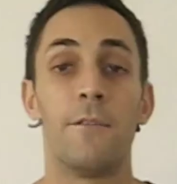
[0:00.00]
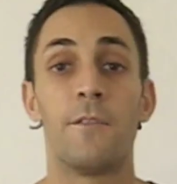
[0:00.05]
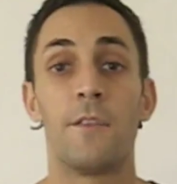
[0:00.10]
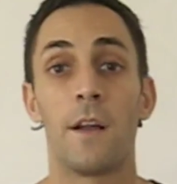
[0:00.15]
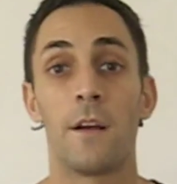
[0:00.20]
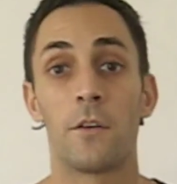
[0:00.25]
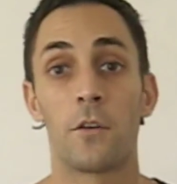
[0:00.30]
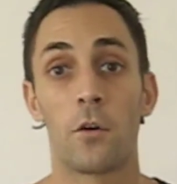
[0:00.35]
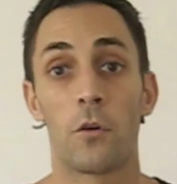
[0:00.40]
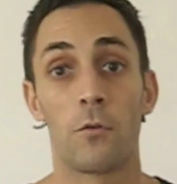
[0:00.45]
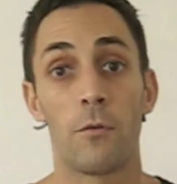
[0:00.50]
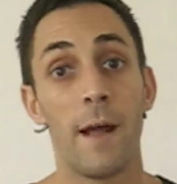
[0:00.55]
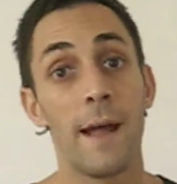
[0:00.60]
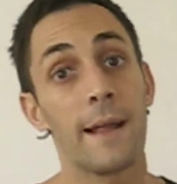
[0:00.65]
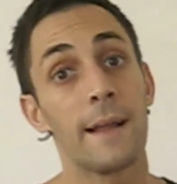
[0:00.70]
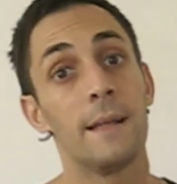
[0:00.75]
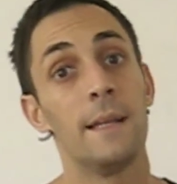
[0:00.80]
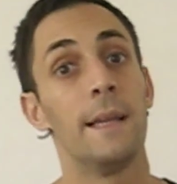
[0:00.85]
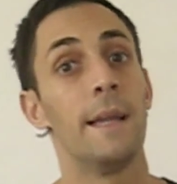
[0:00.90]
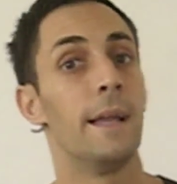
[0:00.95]
done
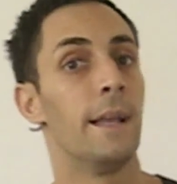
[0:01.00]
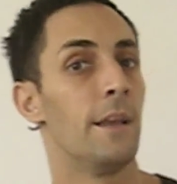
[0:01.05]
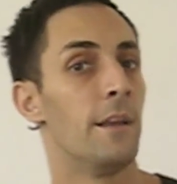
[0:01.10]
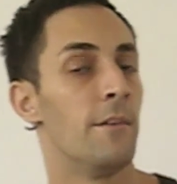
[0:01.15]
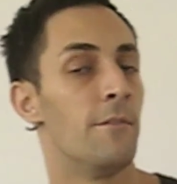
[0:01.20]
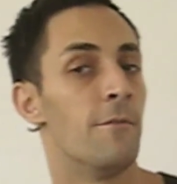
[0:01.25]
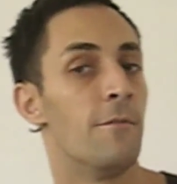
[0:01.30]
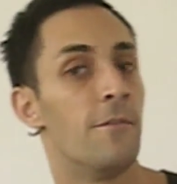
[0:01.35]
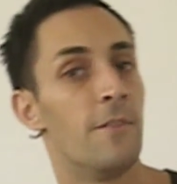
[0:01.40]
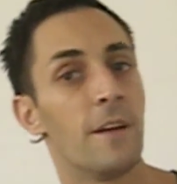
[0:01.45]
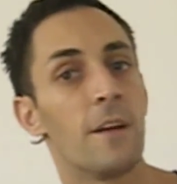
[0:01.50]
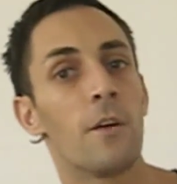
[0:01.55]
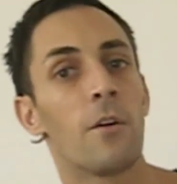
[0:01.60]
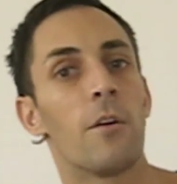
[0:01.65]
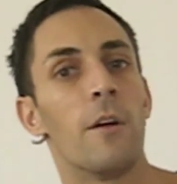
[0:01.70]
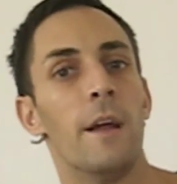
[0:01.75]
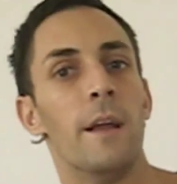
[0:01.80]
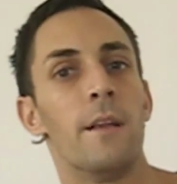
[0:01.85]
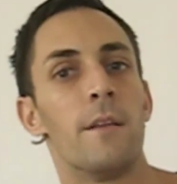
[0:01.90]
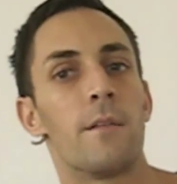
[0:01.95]
correctly, it
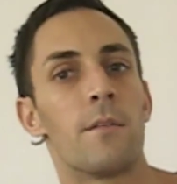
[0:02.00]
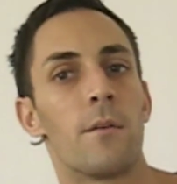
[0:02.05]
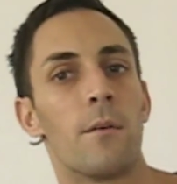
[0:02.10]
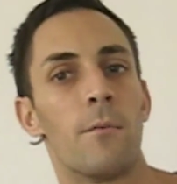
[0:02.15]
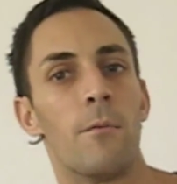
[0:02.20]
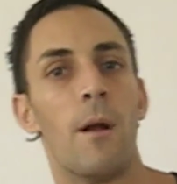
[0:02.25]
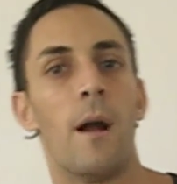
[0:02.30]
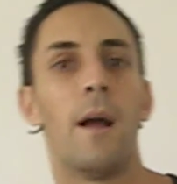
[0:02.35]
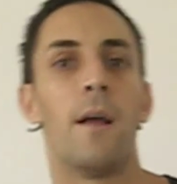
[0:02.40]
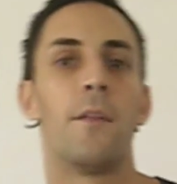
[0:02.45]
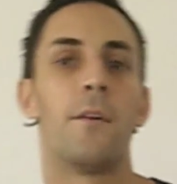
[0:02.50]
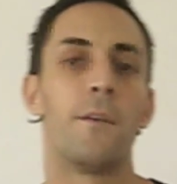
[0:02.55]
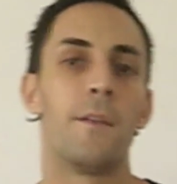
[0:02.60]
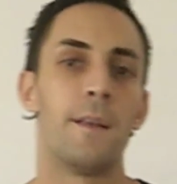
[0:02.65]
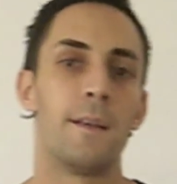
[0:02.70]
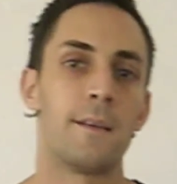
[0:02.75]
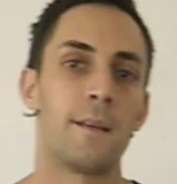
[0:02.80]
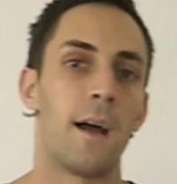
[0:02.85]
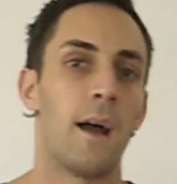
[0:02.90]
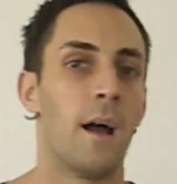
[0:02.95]
invigorates rather
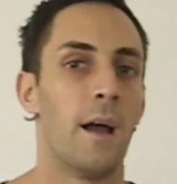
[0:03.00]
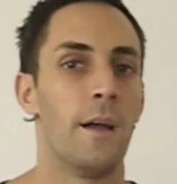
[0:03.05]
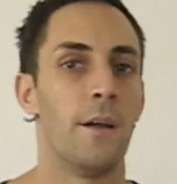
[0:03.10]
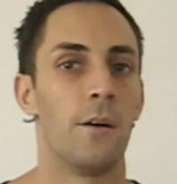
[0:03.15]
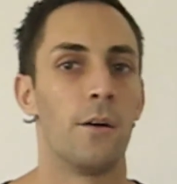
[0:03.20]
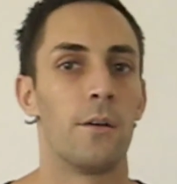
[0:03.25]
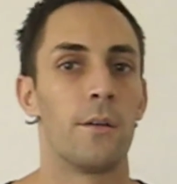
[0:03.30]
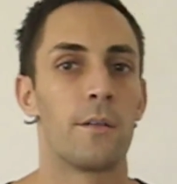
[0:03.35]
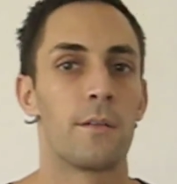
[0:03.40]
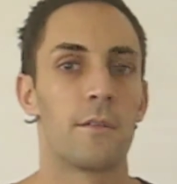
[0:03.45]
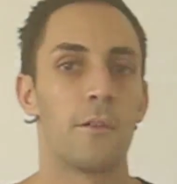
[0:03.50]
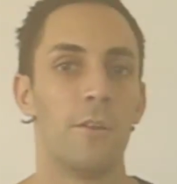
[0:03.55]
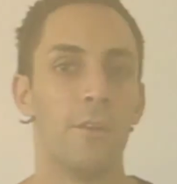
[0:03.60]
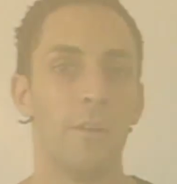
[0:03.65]
than tires.